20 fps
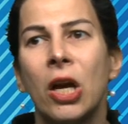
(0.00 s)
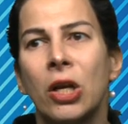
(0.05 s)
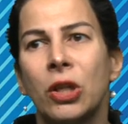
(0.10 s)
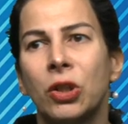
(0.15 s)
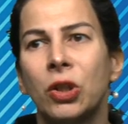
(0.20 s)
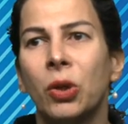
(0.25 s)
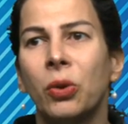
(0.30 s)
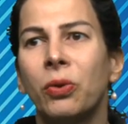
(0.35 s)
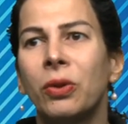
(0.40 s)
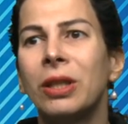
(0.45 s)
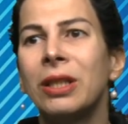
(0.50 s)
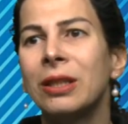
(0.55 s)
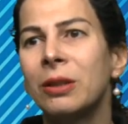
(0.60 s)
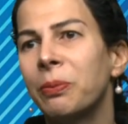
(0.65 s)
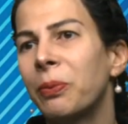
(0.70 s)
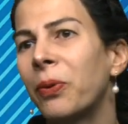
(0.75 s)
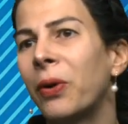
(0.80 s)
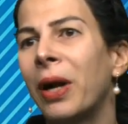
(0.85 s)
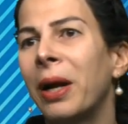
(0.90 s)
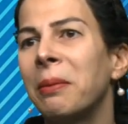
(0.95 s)
So these
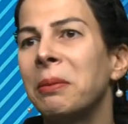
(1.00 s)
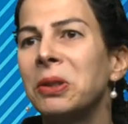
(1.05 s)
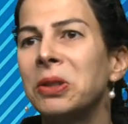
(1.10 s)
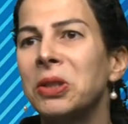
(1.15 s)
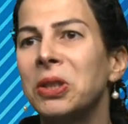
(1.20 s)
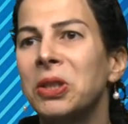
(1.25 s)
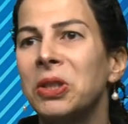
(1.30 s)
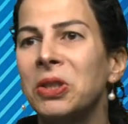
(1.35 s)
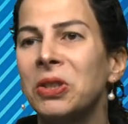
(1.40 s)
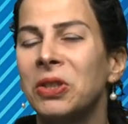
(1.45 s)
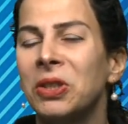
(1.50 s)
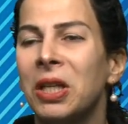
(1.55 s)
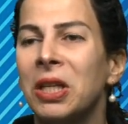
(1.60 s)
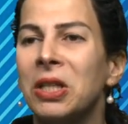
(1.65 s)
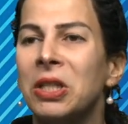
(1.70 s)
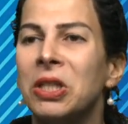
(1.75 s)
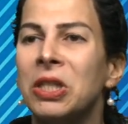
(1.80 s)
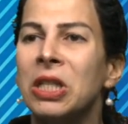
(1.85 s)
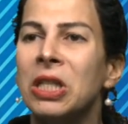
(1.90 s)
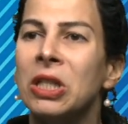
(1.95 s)
parameters, they
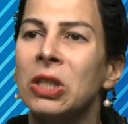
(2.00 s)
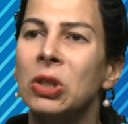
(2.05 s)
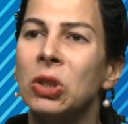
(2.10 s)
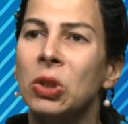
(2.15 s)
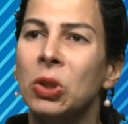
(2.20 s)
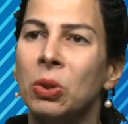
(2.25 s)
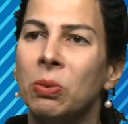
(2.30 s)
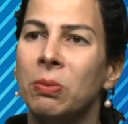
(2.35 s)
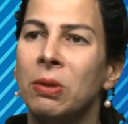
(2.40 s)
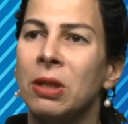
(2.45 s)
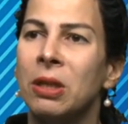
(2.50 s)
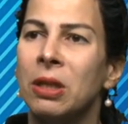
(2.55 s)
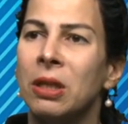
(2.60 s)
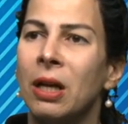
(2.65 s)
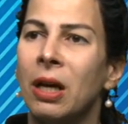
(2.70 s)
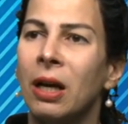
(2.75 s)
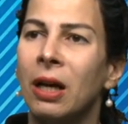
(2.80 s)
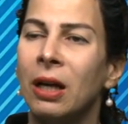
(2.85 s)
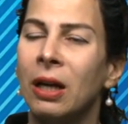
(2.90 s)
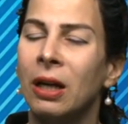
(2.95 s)
need to be
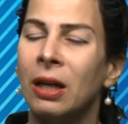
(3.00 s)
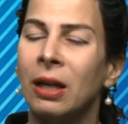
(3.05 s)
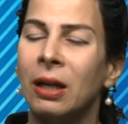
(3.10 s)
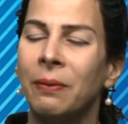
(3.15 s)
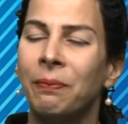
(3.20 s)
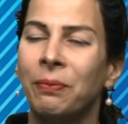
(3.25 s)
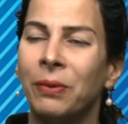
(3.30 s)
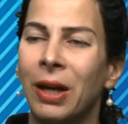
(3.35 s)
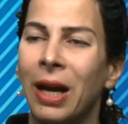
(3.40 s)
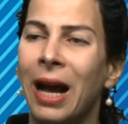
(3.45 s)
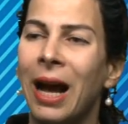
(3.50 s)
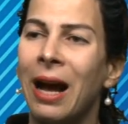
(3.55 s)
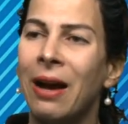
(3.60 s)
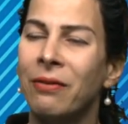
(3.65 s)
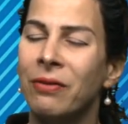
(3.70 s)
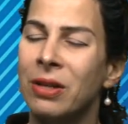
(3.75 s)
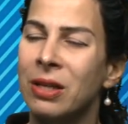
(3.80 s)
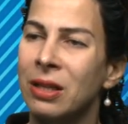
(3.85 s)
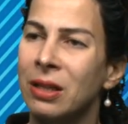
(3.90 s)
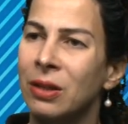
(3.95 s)

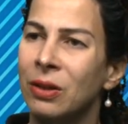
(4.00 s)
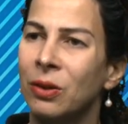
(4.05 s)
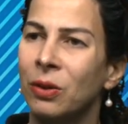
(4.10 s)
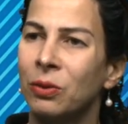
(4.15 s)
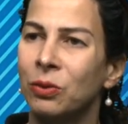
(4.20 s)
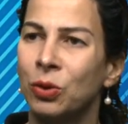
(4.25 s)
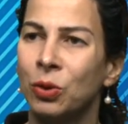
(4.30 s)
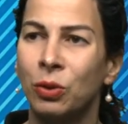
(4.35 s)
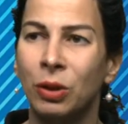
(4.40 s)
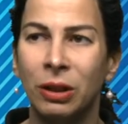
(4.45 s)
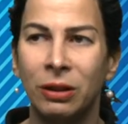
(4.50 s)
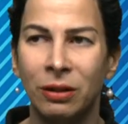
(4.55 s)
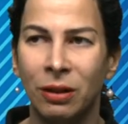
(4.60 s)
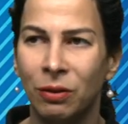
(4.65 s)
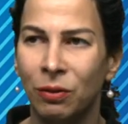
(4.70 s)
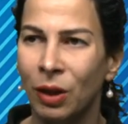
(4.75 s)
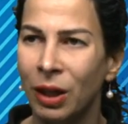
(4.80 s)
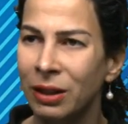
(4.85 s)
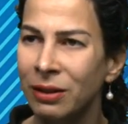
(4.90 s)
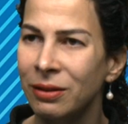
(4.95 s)
having, during the
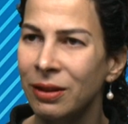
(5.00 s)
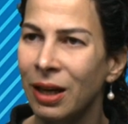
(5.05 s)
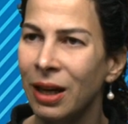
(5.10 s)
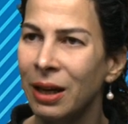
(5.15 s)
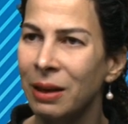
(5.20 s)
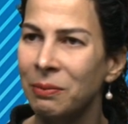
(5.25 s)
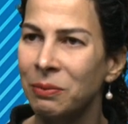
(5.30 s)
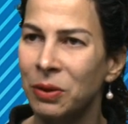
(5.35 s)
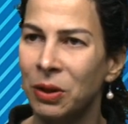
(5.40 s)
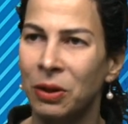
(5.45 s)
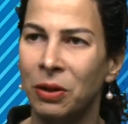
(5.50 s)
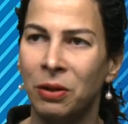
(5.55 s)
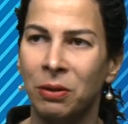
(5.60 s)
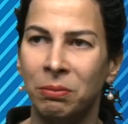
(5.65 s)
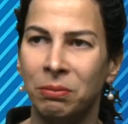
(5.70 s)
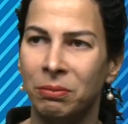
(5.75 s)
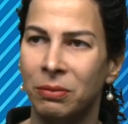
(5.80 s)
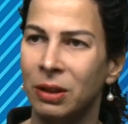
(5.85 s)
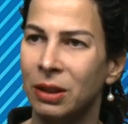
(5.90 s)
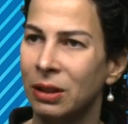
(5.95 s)
runtime, they're
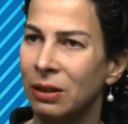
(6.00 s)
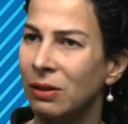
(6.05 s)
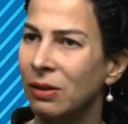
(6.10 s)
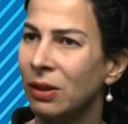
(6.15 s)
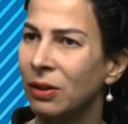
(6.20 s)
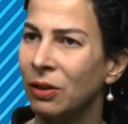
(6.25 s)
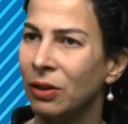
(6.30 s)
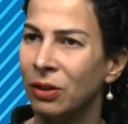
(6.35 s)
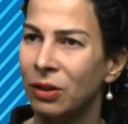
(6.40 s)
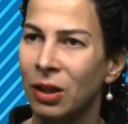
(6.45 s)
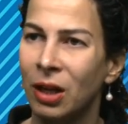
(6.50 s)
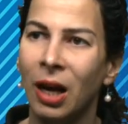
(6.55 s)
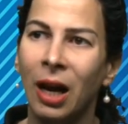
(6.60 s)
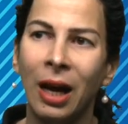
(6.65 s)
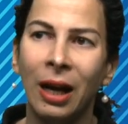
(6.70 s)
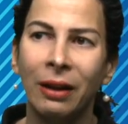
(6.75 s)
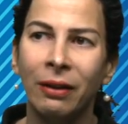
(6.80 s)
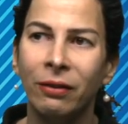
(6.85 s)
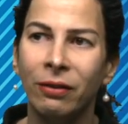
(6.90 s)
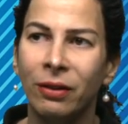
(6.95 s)
considered
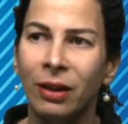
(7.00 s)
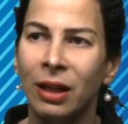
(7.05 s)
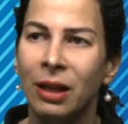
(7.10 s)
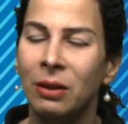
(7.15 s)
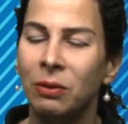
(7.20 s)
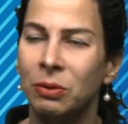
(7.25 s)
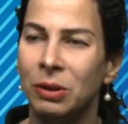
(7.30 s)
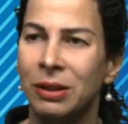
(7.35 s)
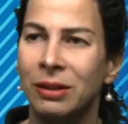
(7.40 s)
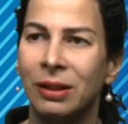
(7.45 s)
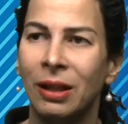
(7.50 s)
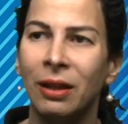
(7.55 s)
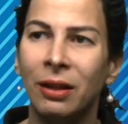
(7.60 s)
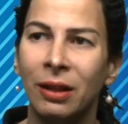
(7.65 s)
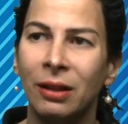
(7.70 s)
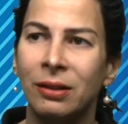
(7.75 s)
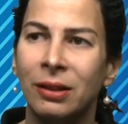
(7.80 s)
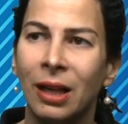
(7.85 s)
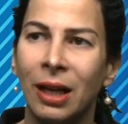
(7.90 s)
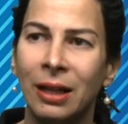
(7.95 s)
constant. We
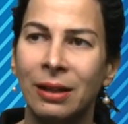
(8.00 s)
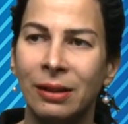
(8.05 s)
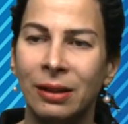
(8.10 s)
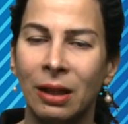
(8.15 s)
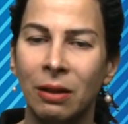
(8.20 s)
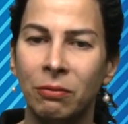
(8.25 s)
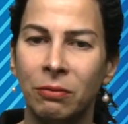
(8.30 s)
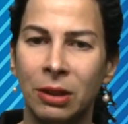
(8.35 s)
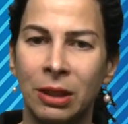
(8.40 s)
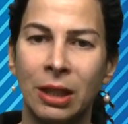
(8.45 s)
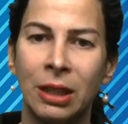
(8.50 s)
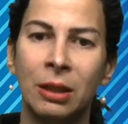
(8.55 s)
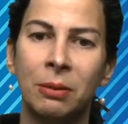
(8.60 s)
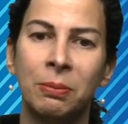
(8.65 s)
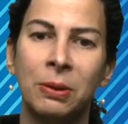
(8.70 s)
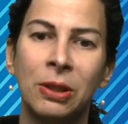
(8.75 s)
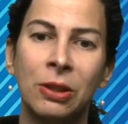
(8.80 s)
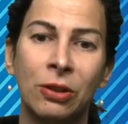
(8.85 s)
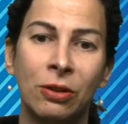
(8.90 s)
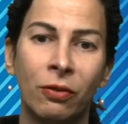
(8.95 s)
synthesize them, we get a
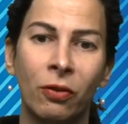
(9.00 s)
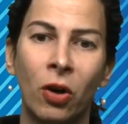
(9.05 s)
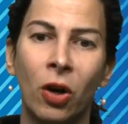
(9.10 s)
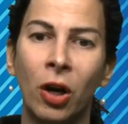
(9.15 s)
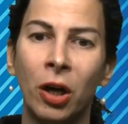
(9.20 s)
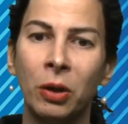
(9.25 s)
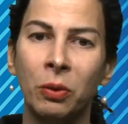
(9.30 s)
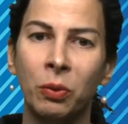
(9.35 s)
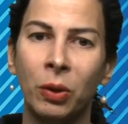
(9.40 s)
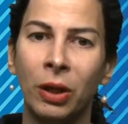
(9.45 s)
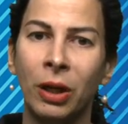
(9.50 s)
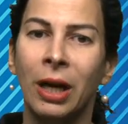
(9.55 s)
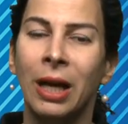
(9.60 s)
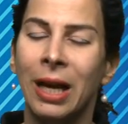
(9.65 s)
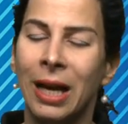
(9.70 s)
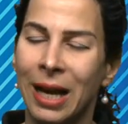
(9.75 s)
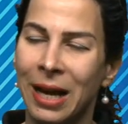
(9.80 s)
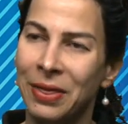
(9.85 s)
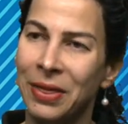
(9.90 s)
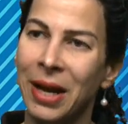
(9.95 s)
piece of hardware,
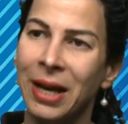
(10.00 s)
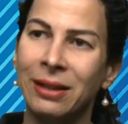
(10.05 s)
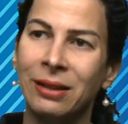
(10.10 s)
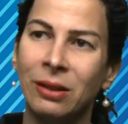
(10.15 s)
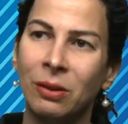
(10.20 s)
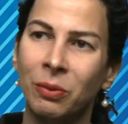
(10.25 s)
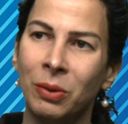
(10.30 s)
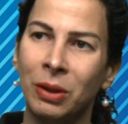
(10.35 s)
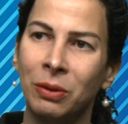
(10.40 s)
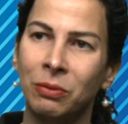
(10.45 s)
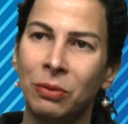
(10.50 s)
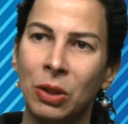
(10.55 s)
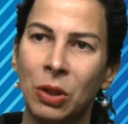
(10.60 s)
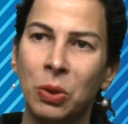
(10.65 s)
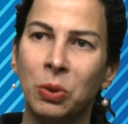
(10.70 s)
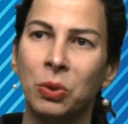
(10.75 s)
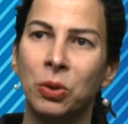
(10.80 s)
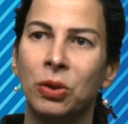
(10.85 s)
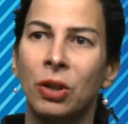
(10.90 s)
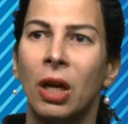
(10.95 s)
and that's the one we
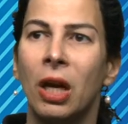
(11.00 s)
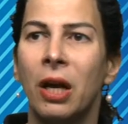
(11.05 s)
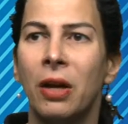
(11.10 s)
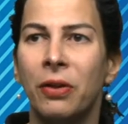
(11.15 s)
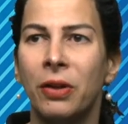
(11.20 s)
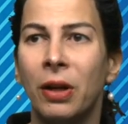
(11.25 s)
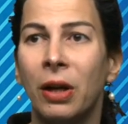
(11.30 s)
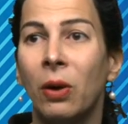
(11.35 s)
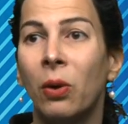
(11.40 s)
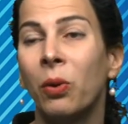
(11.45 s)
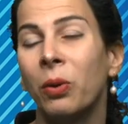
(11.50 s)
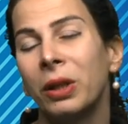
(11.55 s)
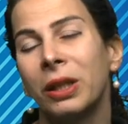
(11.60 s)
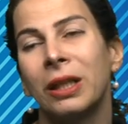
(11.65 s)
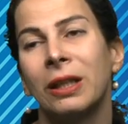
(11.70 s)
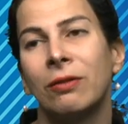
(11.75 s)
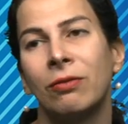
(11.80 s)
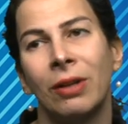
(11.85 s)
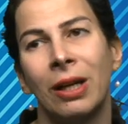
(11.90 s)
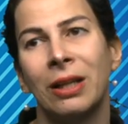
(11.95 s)
use. The
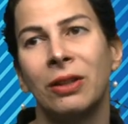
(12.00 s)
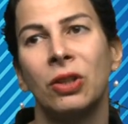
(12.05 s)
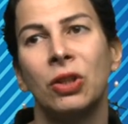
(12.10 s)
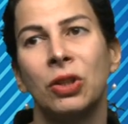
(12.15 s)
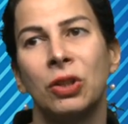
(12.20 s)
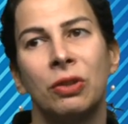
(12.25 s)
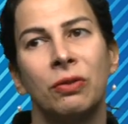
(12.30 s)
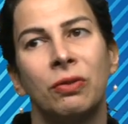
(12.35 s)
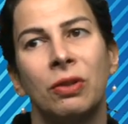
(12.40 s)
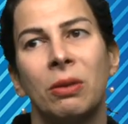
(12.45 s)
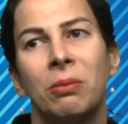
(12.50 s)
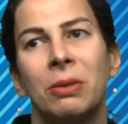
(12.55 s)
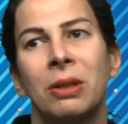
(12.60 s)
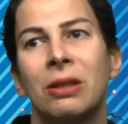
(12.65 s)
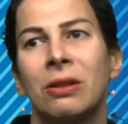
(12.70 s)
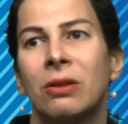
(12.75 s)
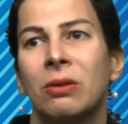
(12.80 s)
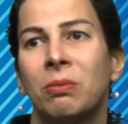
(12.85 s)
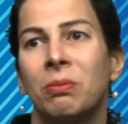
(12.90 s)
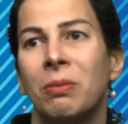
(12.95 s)
only advantage of them
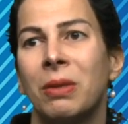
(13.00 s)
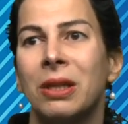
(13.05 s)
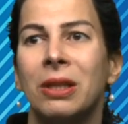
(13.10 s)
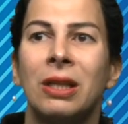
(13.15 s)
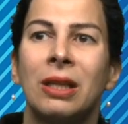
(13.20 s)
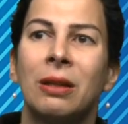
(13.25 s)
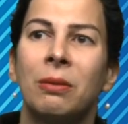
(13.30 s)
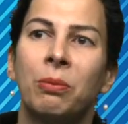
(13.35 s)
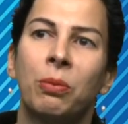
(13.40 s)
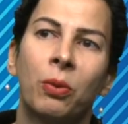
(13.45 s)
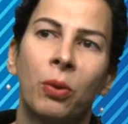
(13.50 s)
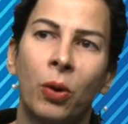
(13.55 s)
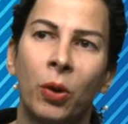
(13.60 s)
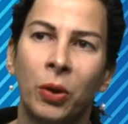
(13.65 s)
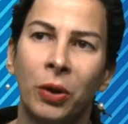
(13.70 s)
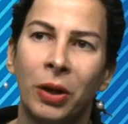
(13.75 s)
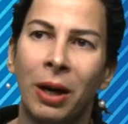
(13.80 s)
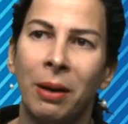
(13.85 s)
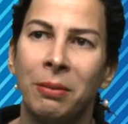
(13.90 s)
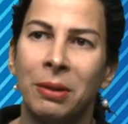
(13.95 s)
is making
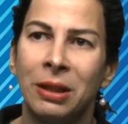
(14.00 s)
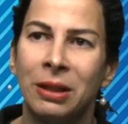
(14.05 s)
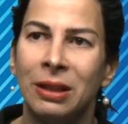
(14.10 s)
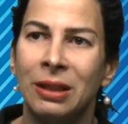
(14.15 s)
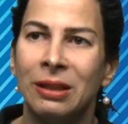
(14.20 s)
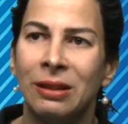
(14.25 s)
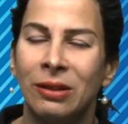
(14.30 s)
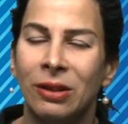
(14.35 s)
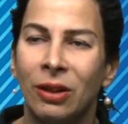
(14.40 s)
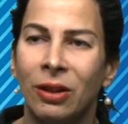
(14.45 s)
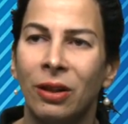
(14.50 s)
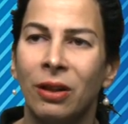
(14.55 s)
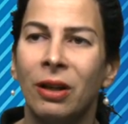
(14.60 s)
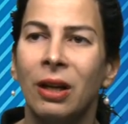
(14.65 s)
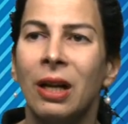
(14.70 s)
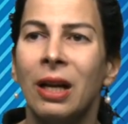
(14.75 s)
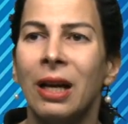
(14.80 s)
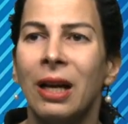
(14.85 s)
programming easier.